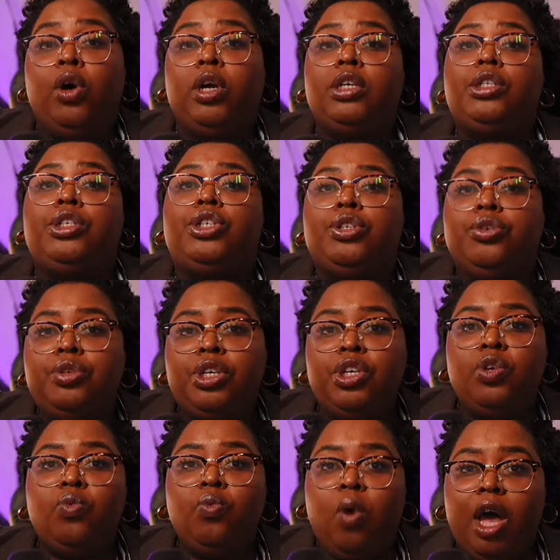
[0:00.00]
Or do
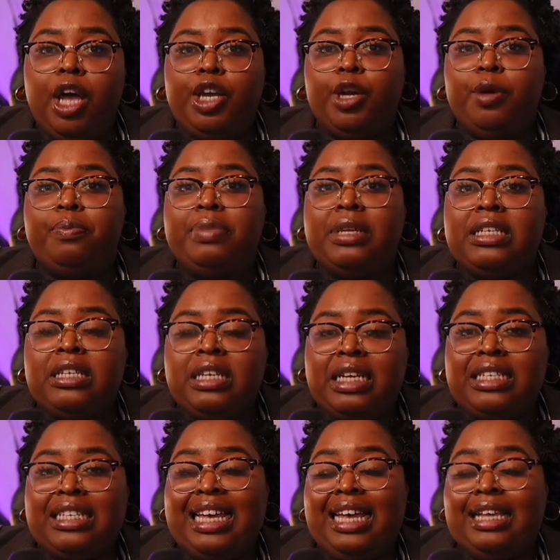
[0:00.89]
you want your
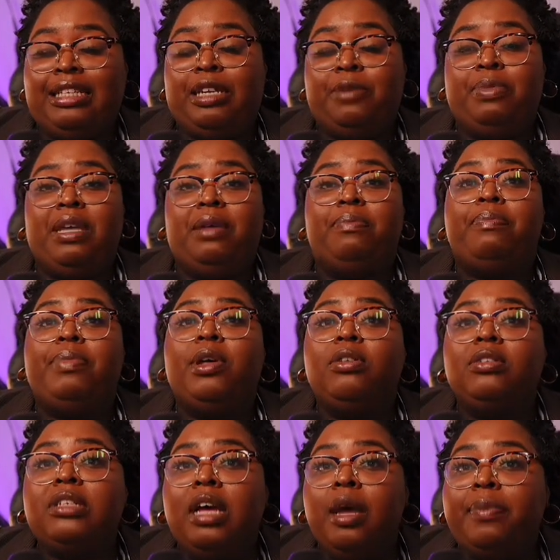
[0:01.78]
business to be
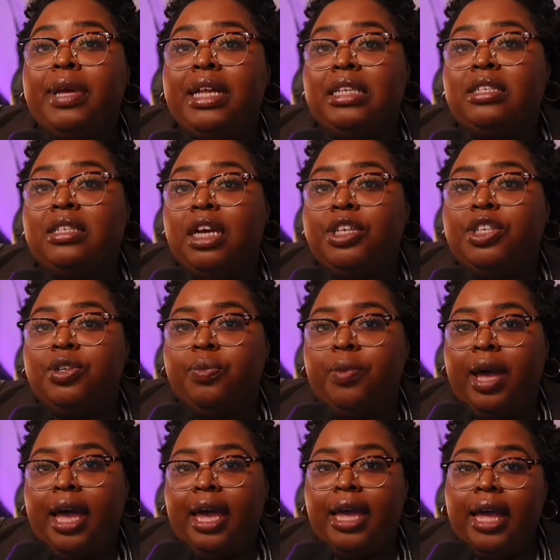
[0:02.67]
built up in such a
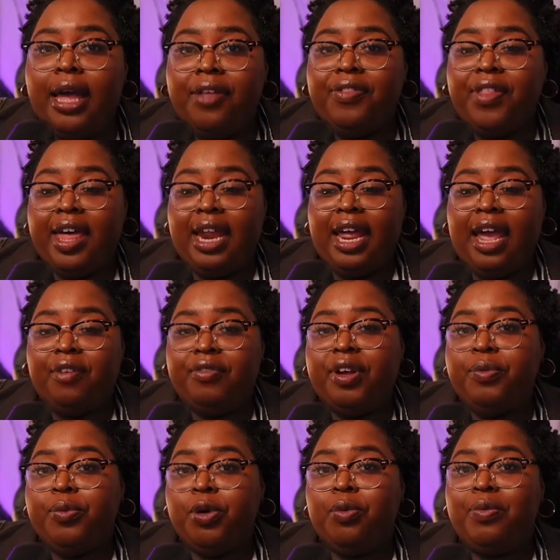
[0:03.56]
way that
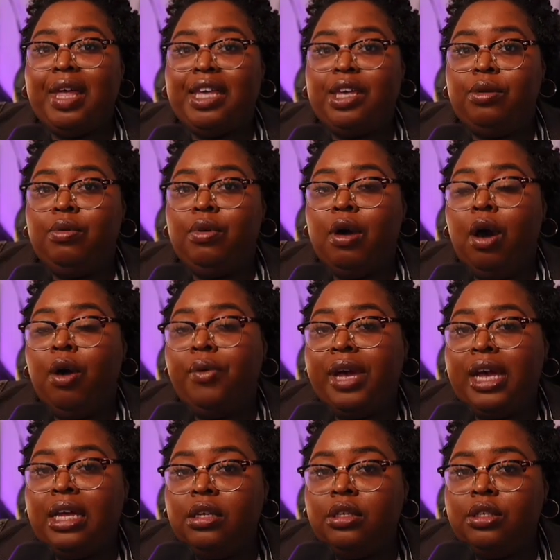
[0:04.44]
every room that you
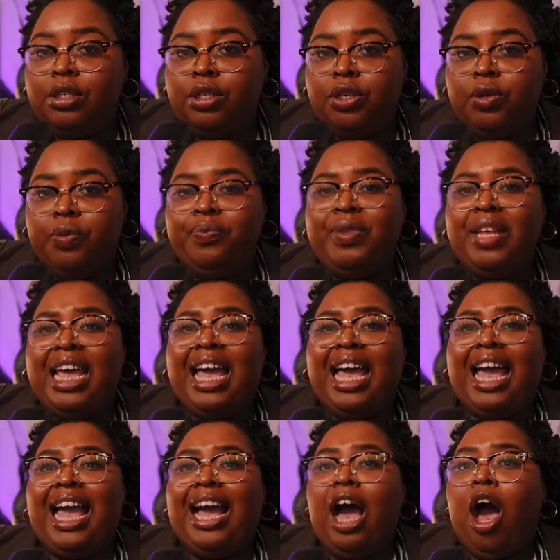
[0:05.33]
go into
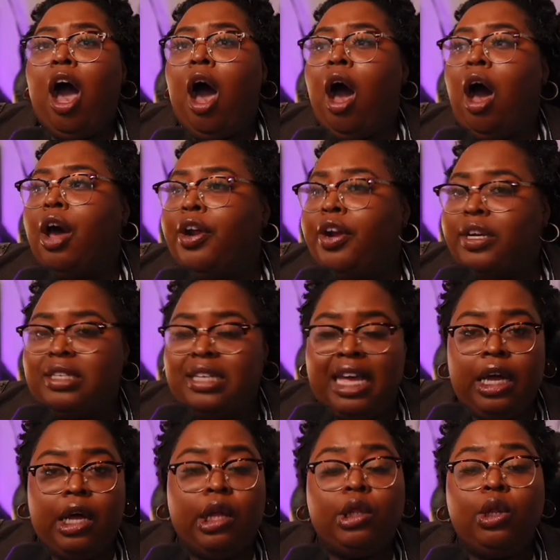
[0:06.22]
honors
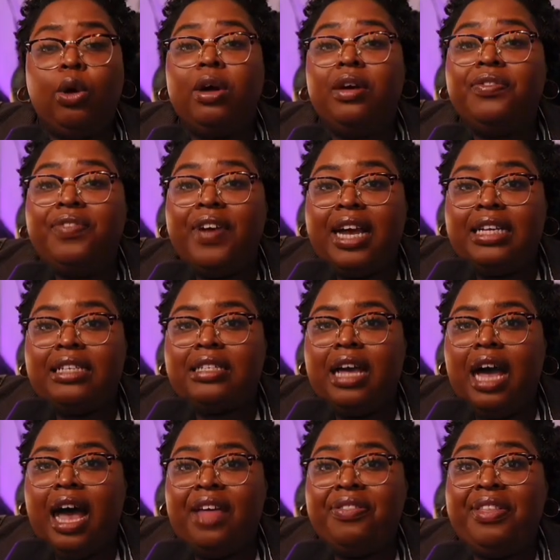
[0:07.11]
and glorifies
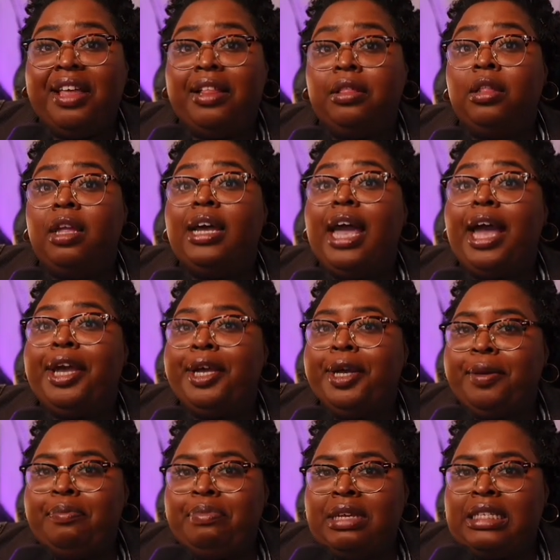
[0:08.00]
God? They look at
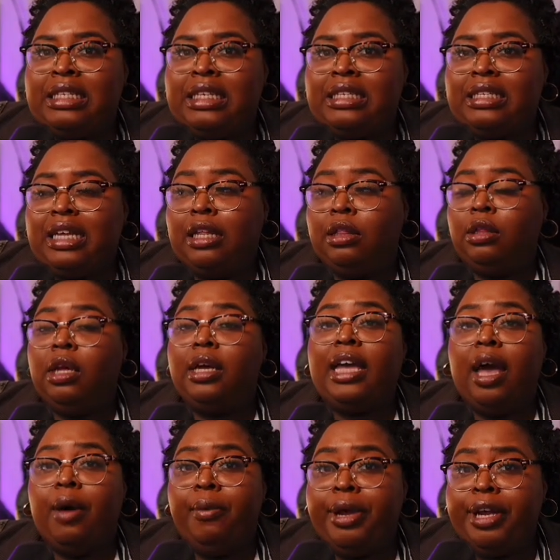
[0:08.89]
your business, they
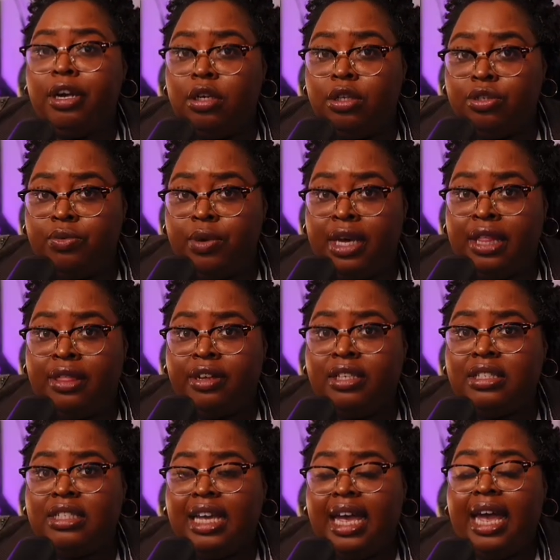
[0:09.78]
look at what you're doing, and
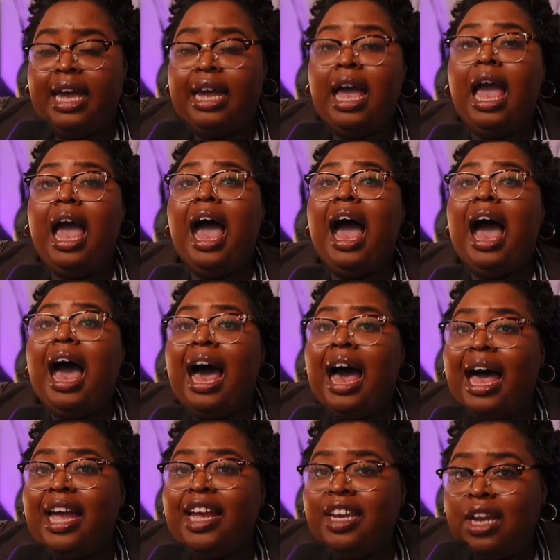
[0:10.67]
they're saying,
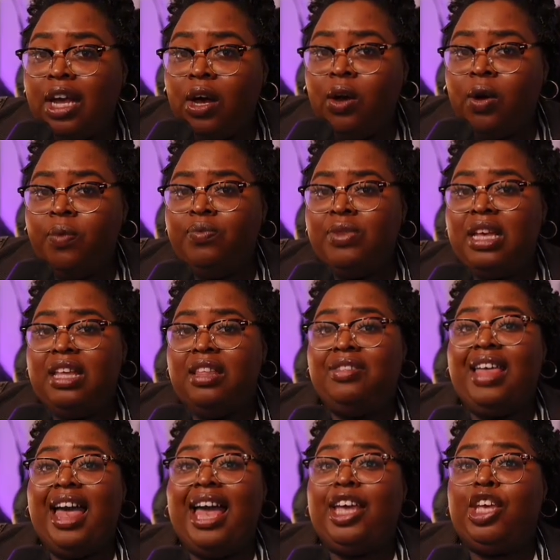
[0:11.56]
I know
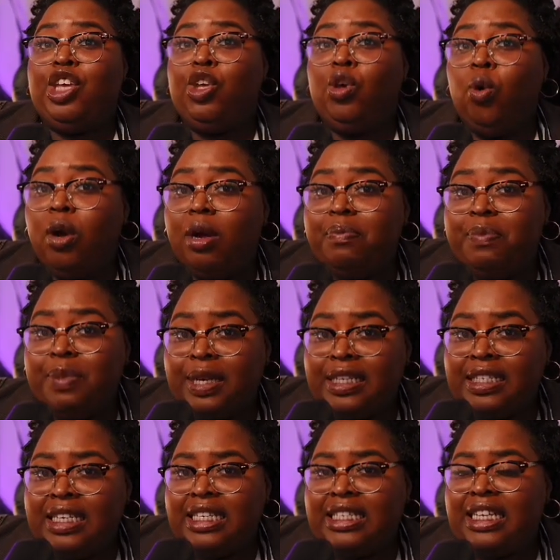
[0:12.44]
that your
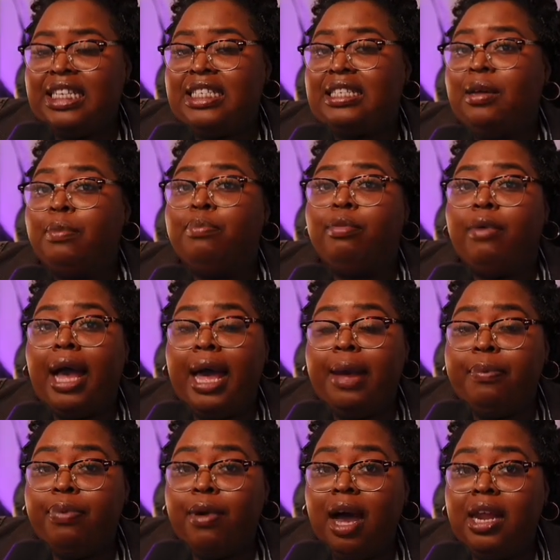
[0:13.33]
business is a
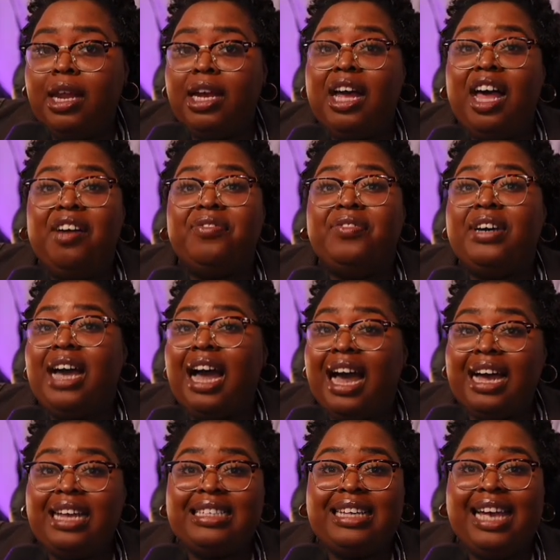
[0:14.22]
byproduct of
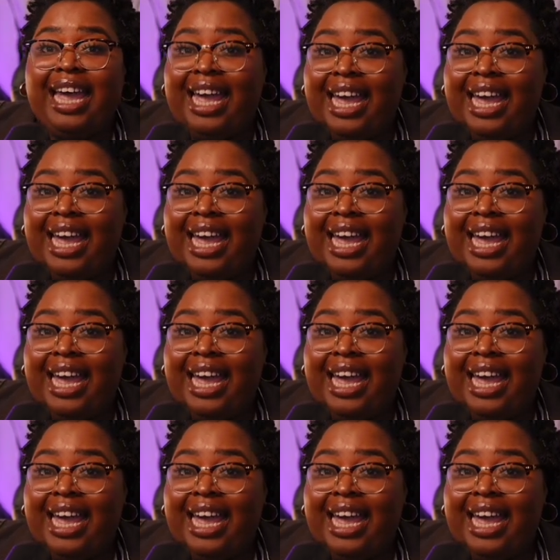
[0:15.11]
God's